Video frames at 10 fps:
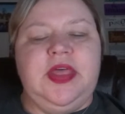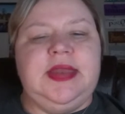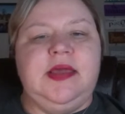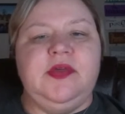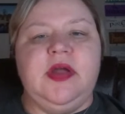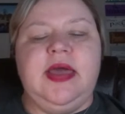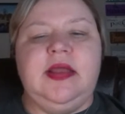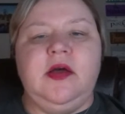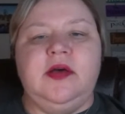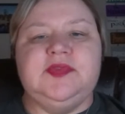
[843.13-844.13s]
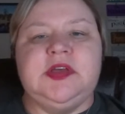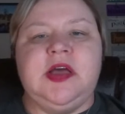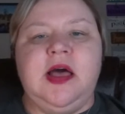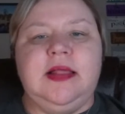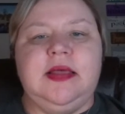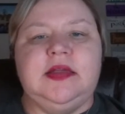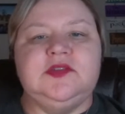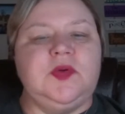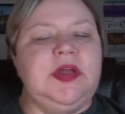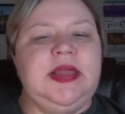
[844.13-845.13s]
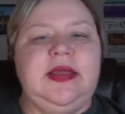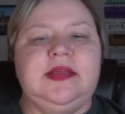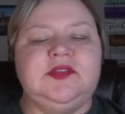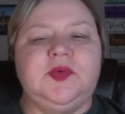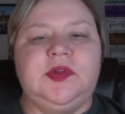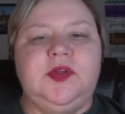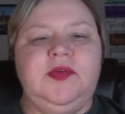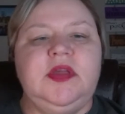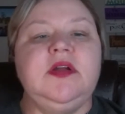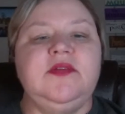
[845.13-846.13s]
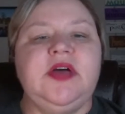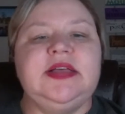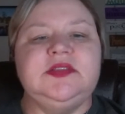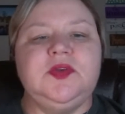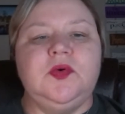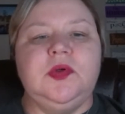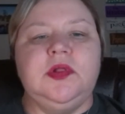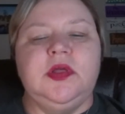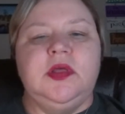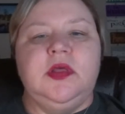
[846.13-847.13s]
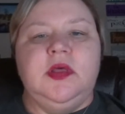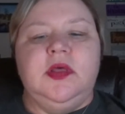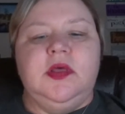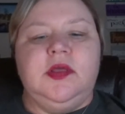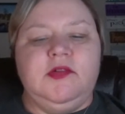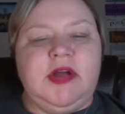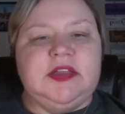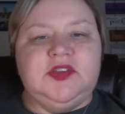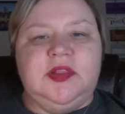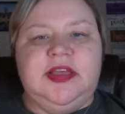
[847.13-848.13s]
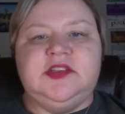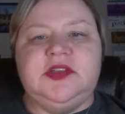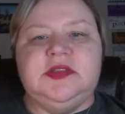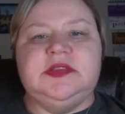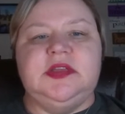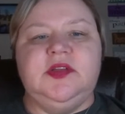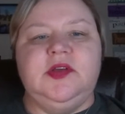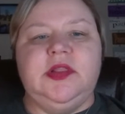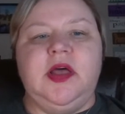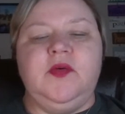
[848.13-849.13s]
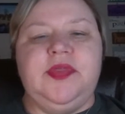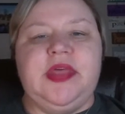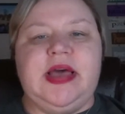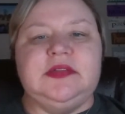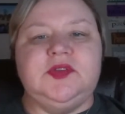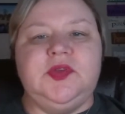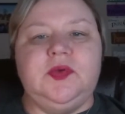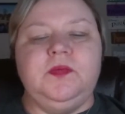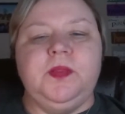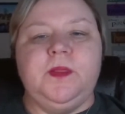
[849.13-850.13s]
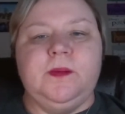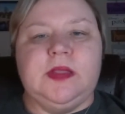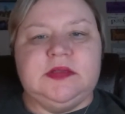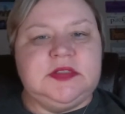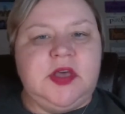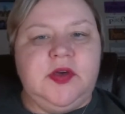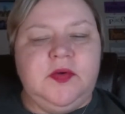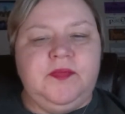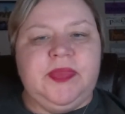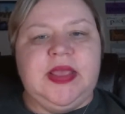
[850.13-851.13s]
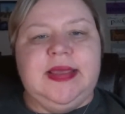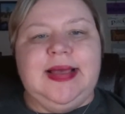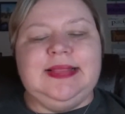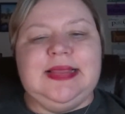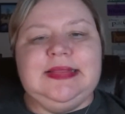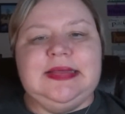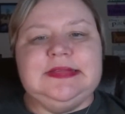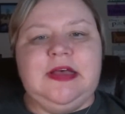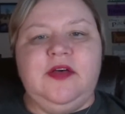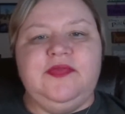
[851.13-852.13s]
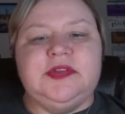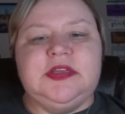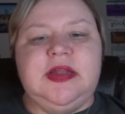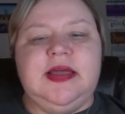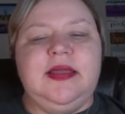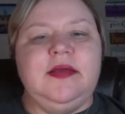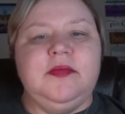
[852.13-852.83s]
and either heading off to college or heading into a new year of high school, congratulations and good luck with that too. So I think that's all for tonight.